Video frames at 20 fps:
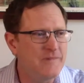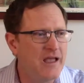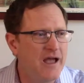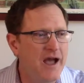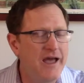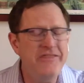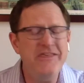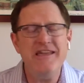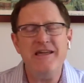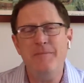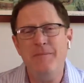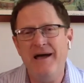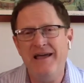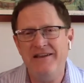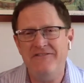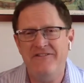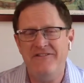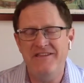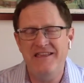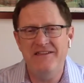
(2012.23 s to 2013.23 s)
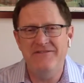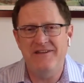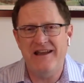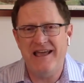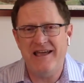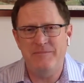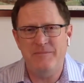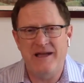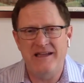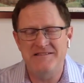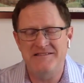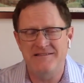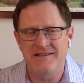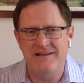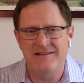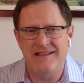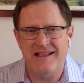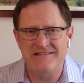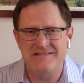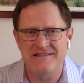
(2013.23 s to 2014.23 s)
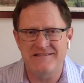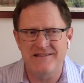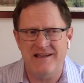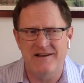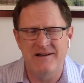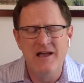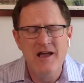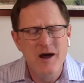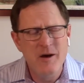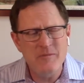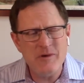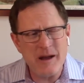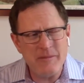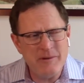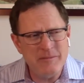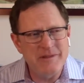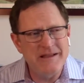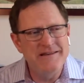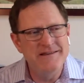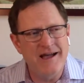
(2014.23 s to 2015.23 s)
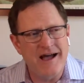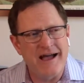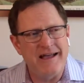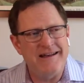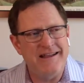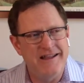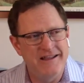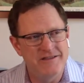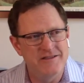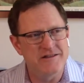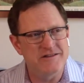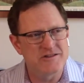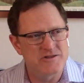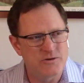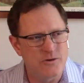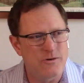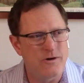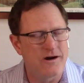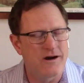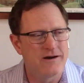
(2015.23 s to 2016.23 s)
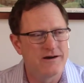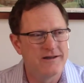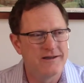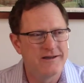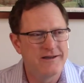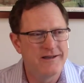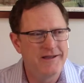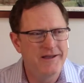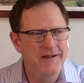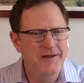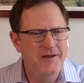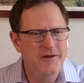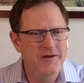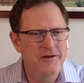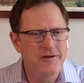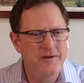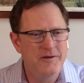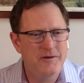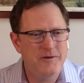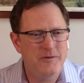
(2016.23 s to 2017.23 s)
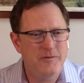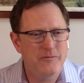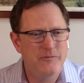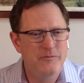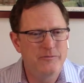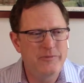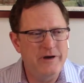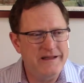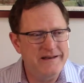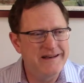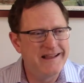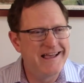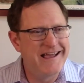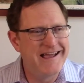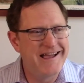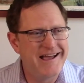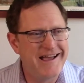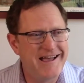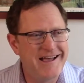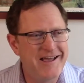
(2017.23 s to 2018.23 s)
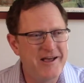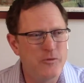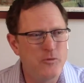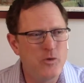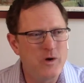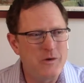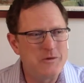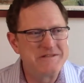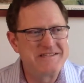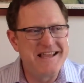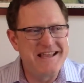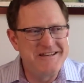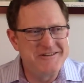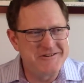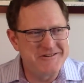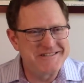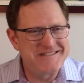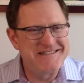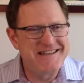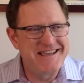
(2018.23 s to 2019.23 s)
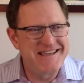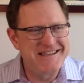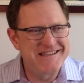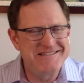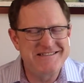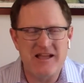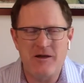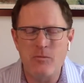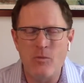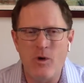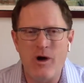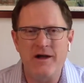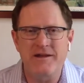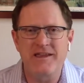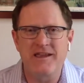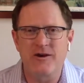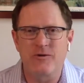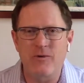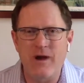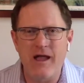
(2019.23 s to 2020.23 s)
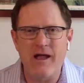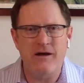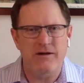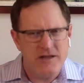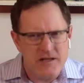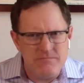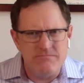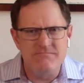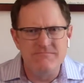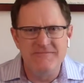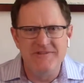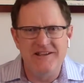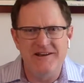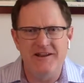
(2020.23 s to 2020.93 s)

I think I might have even had my sunglasses on. Probably not in the store. But what was interesting is I'm walking around in